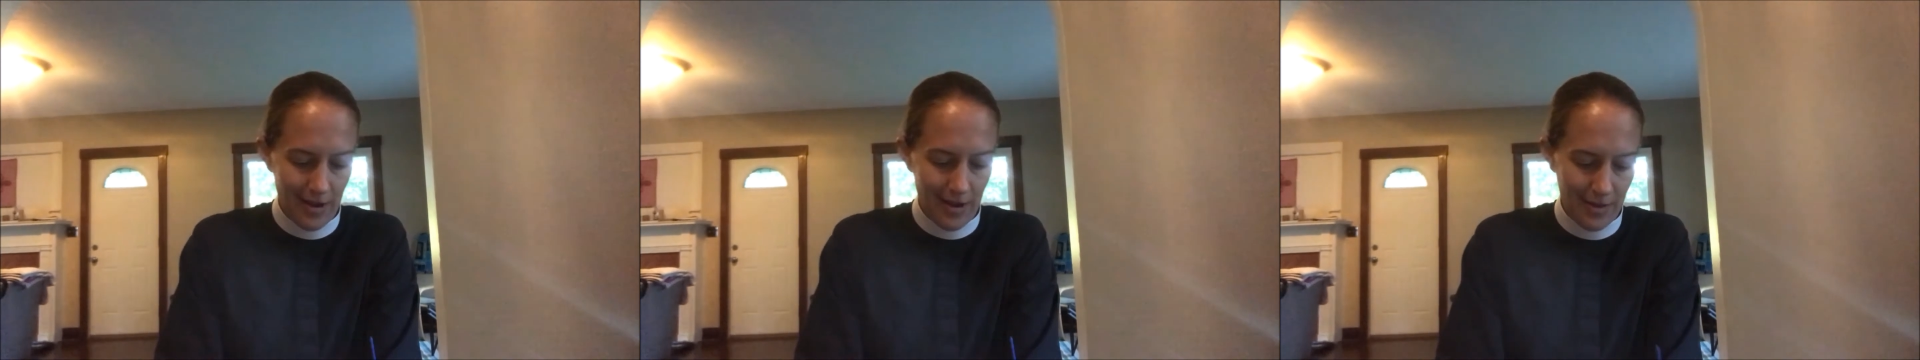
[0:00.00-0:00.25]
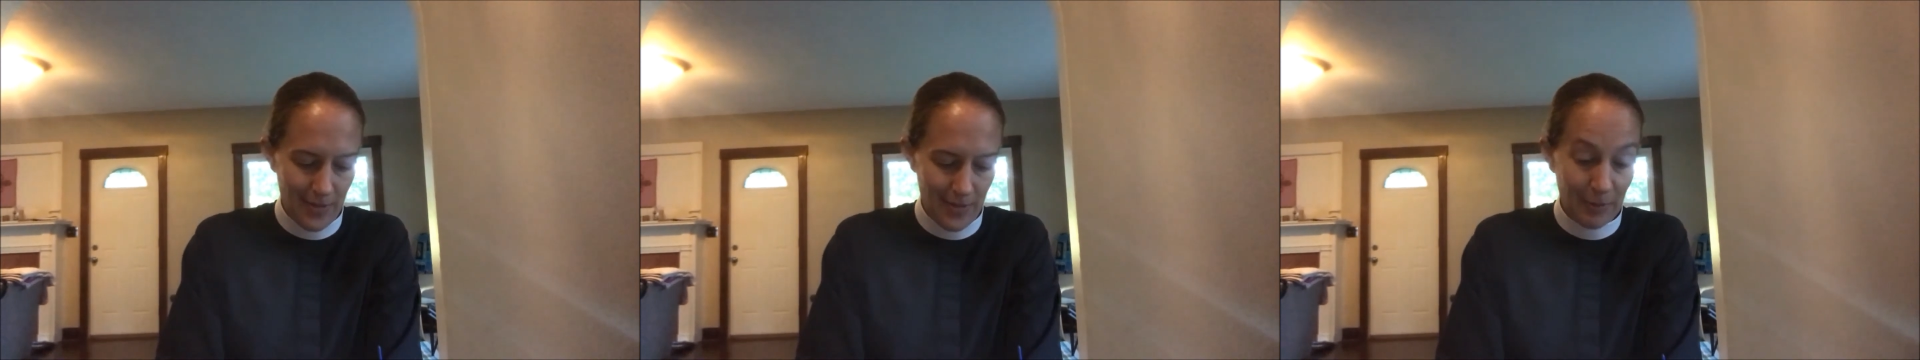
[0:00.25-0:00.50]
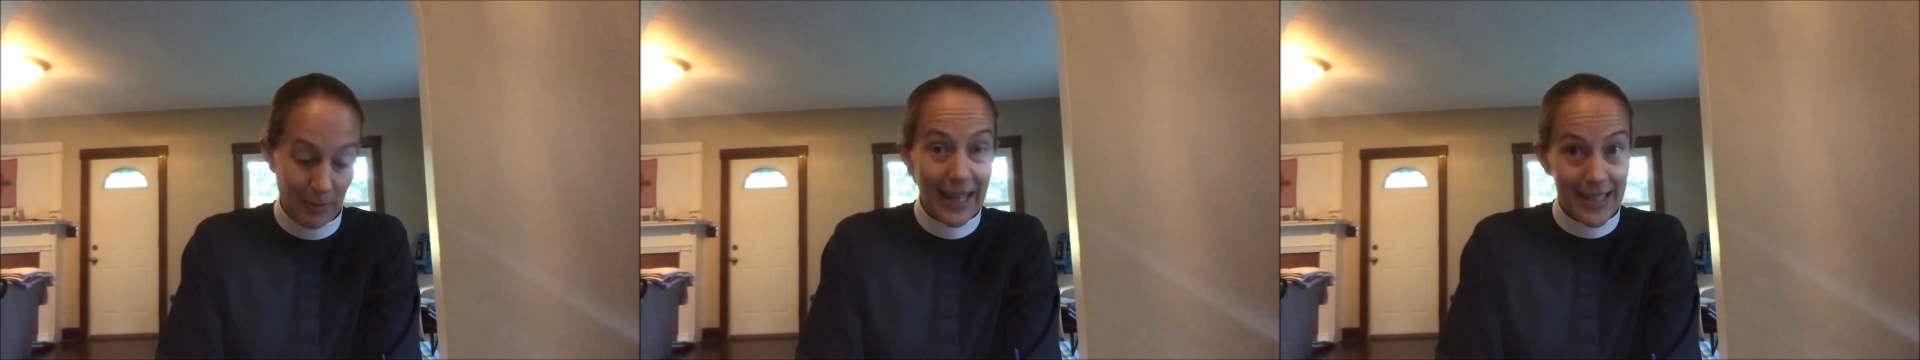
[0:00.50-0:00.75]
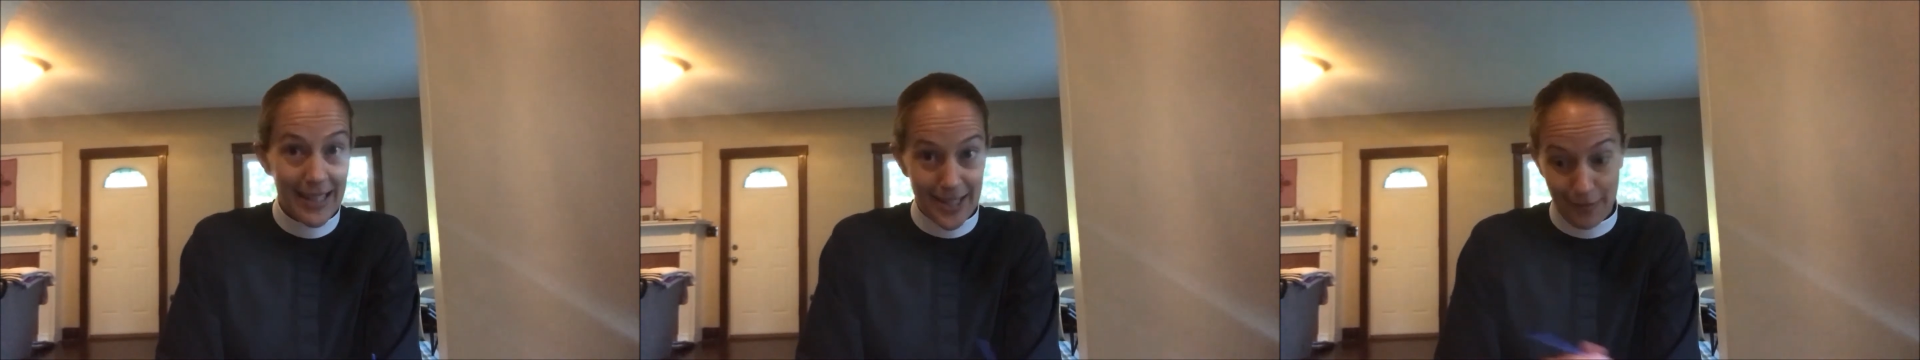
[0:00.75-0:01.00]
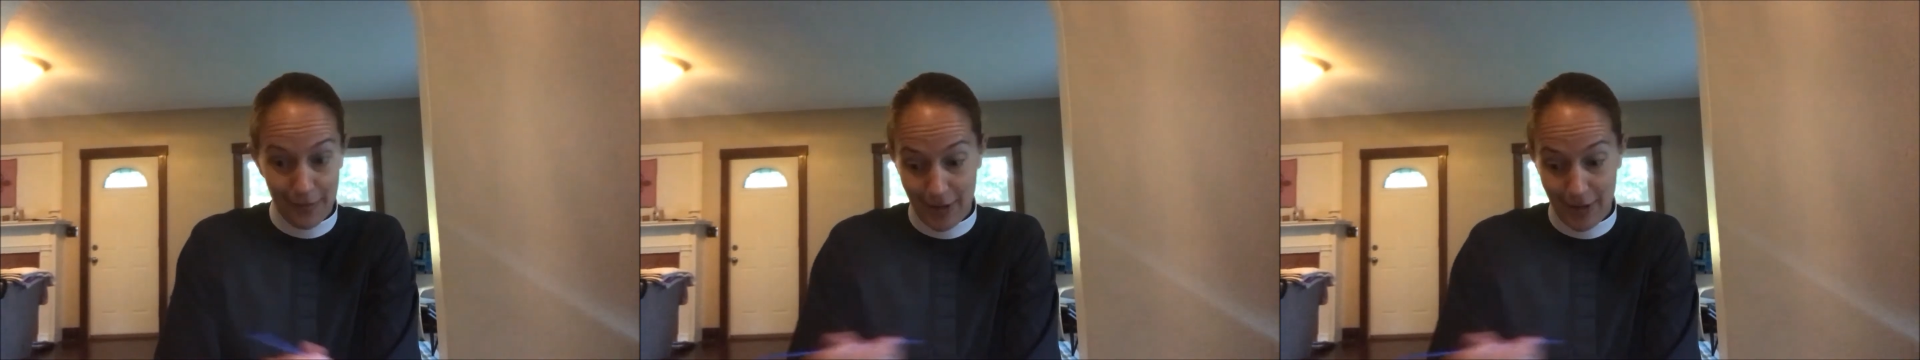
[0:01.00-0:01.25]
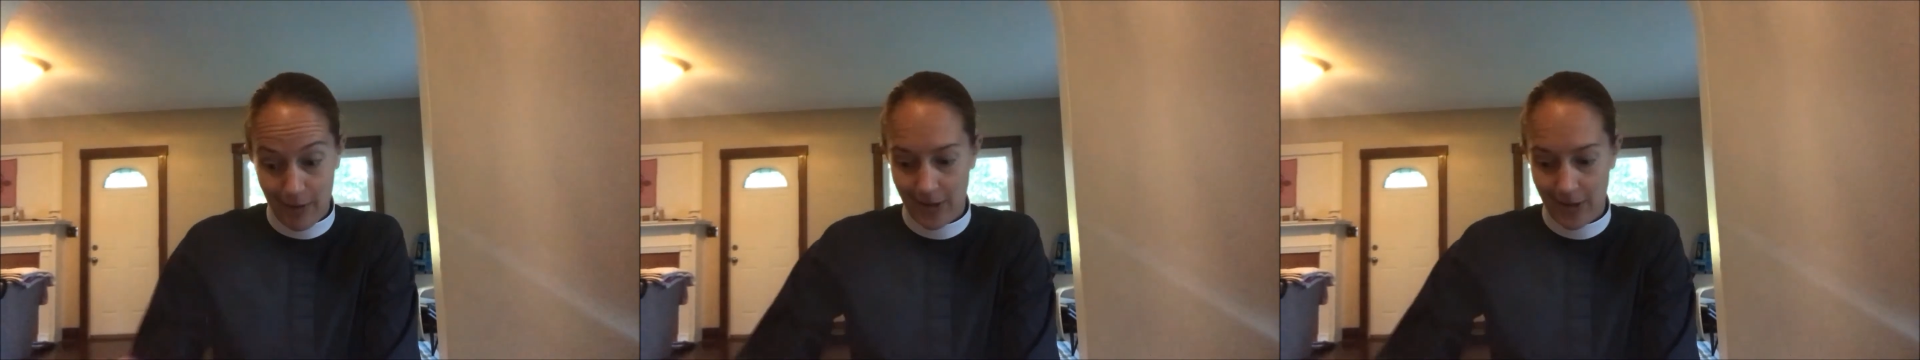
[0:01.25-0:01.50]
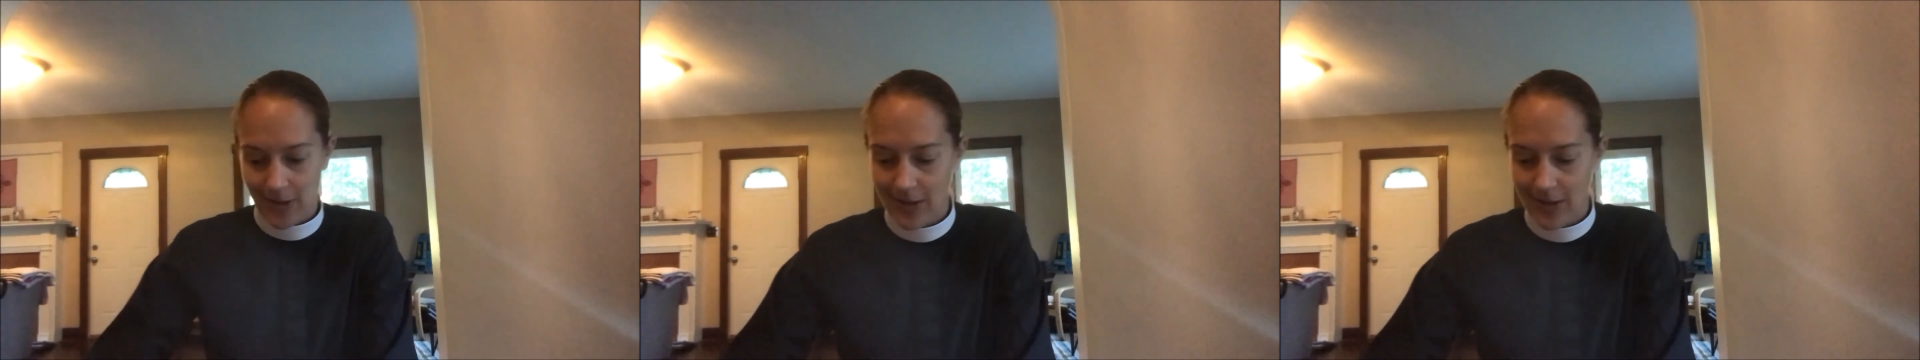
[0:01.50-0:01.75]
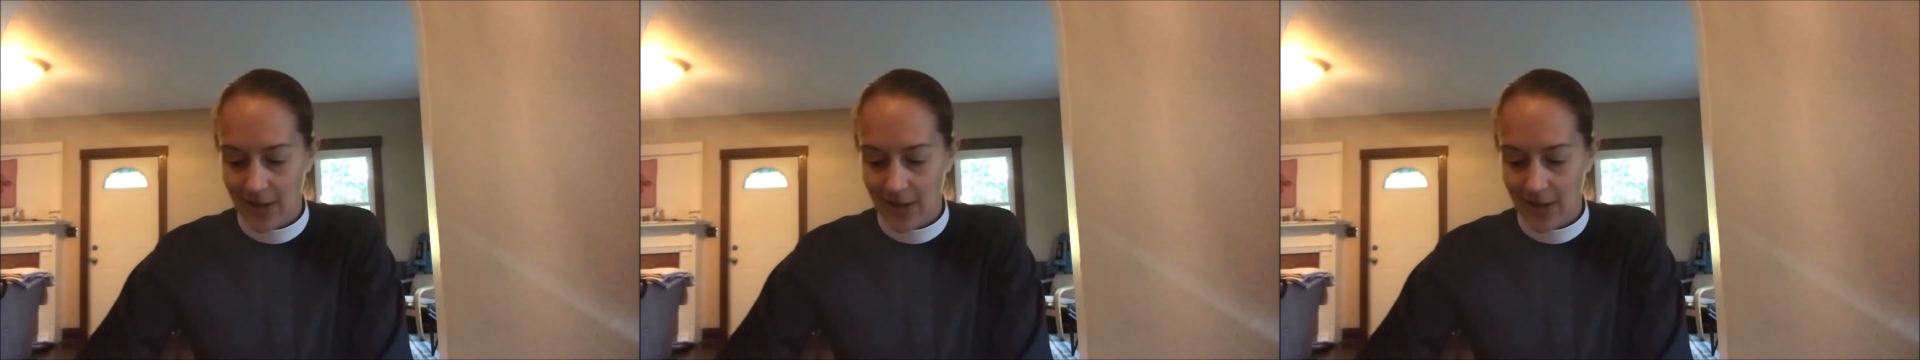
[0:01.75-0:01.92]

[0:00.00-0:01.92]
I planted sunflowers.